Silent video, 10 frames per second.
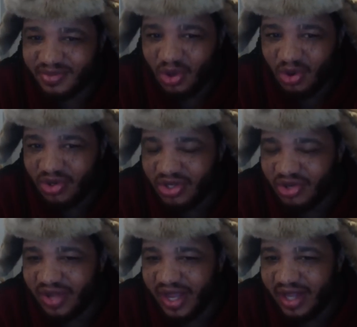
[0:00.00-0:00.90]
or, you
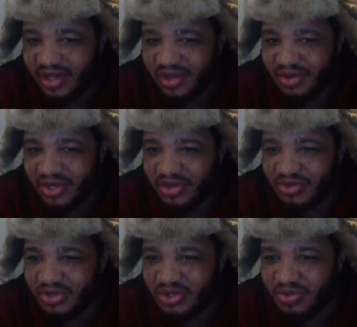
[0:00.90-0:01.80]
know, Halo, you know,
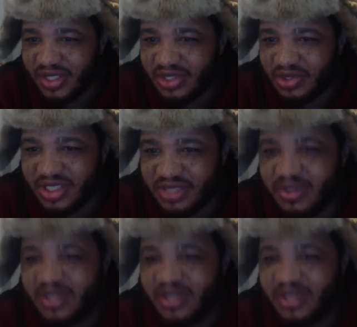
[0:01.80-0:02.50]
doing what he do, his,